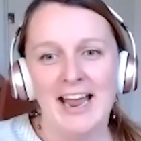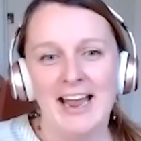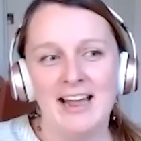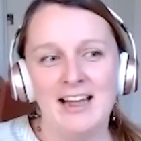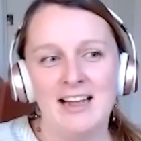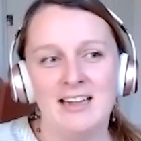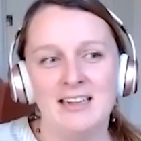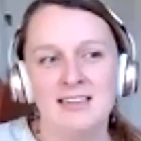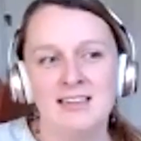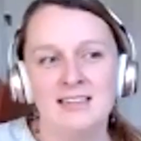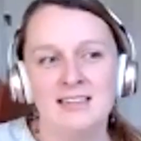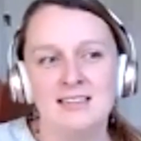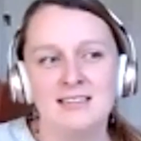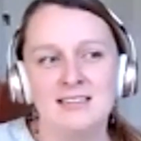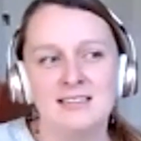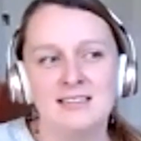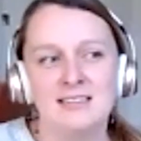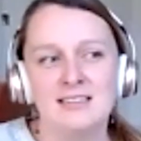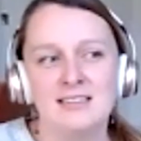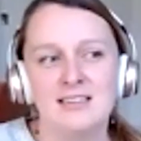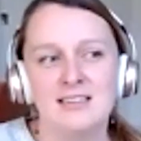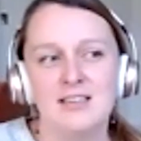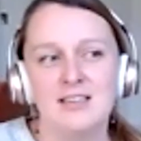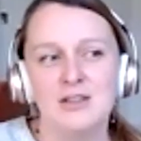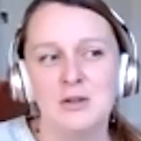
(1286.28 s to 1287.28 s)
And
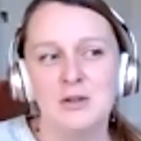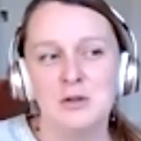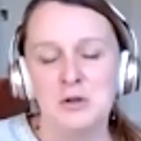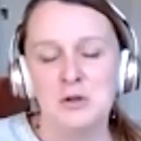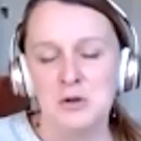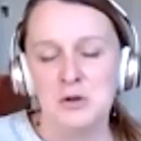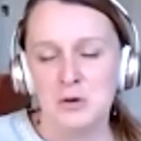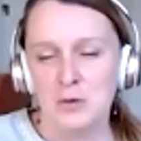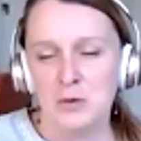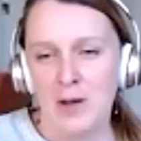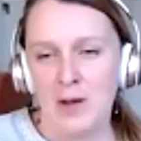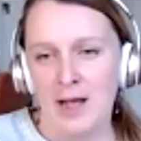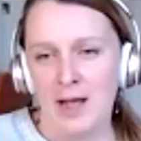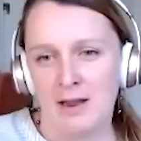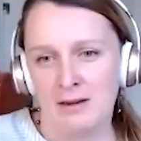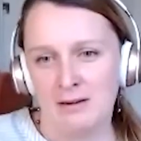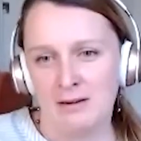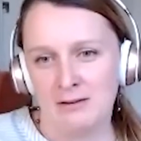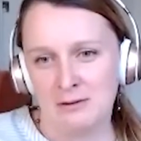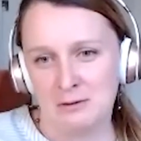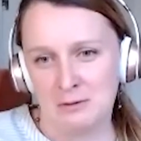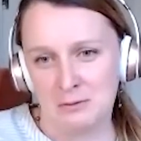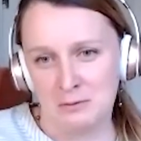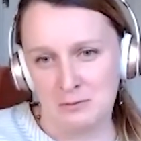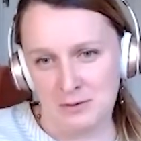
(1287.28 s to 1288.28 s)
you
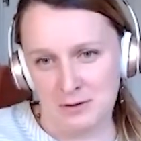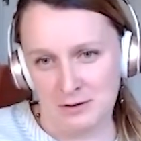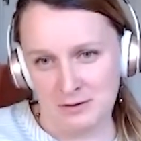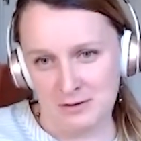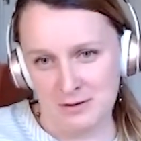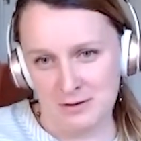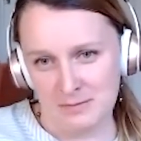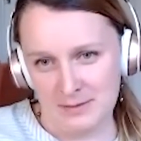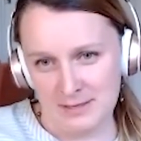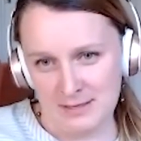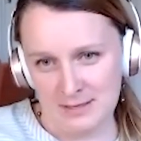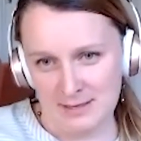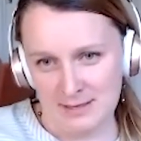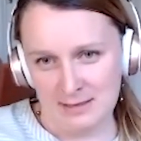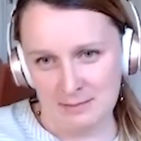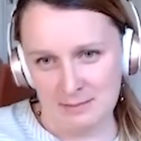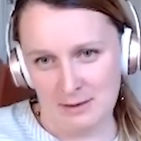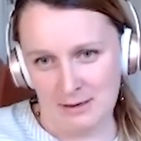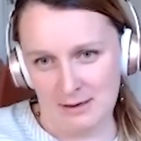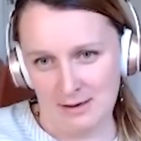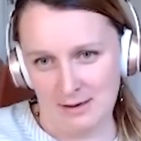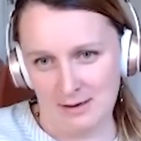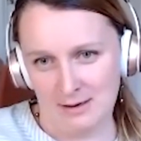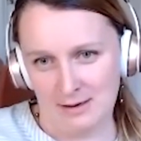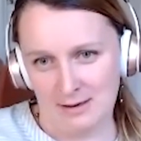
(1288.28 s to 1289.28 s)
and Will, your business
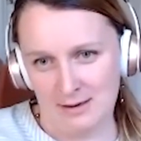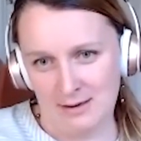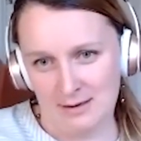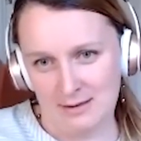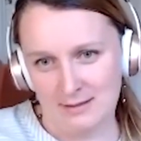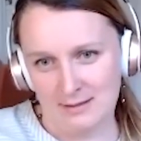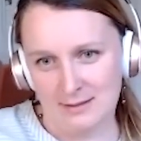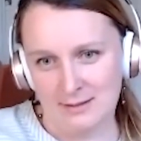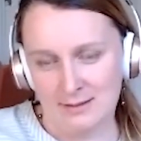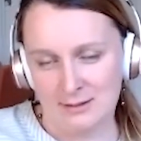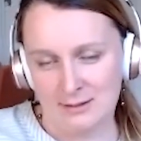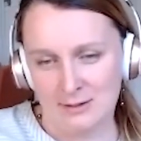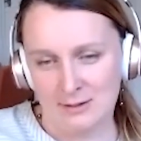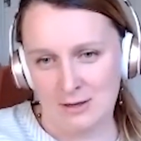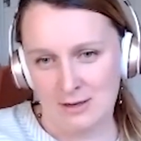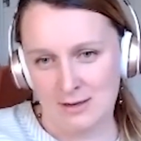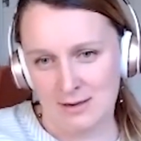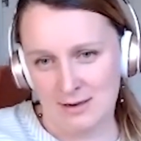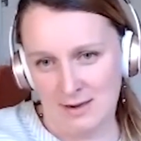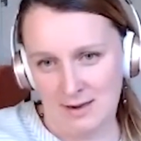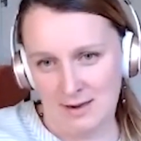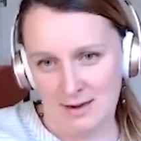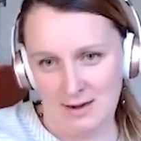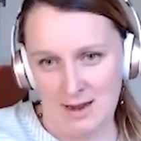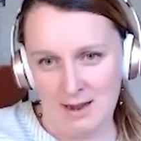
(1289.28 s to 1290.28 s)
partner,
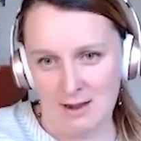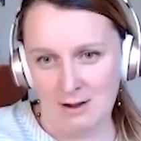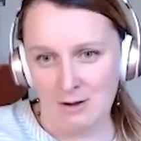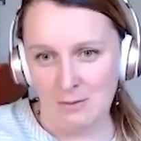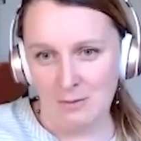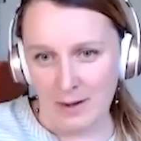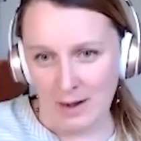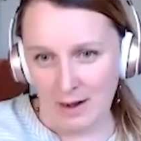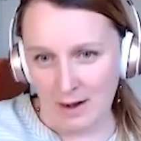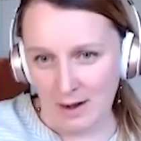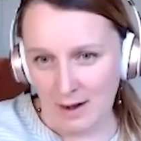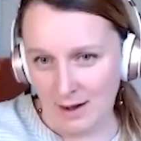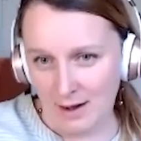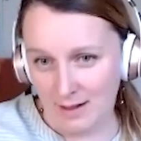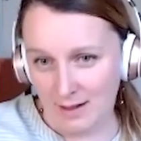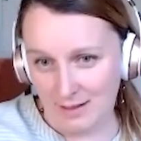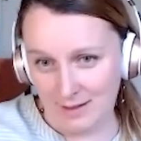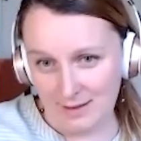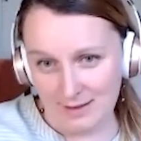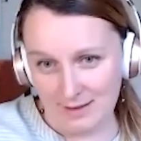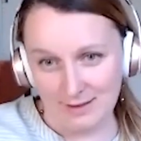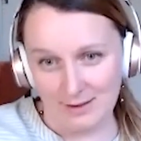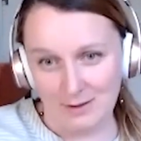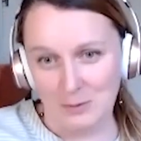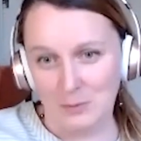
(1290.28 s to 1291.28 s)
started Aleberry
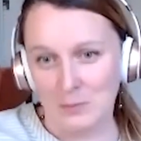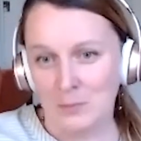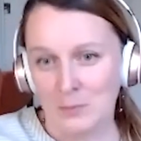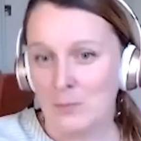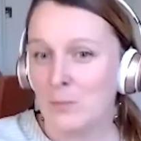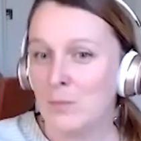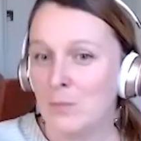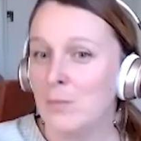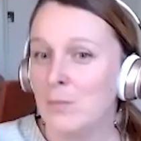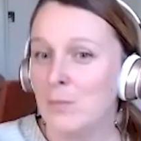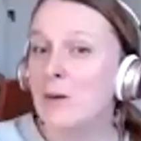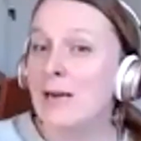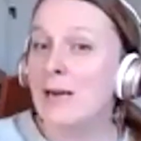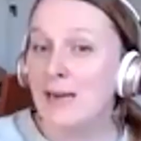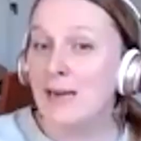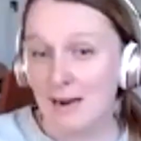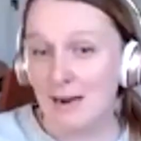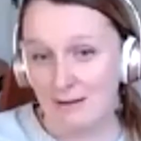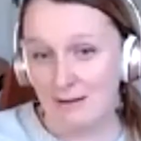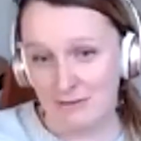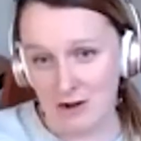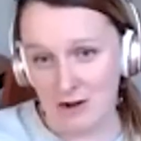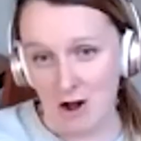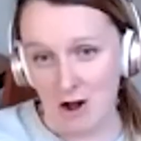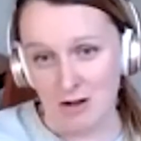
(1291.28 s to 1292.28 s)
like right
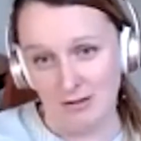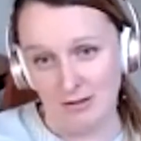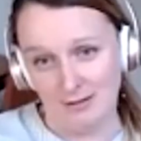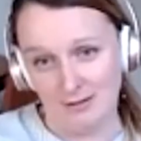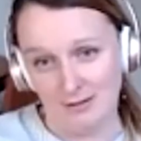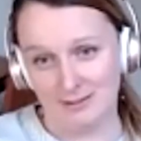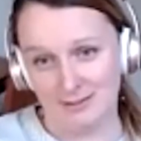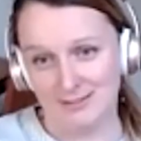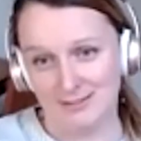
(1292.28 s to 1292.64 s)
out of college.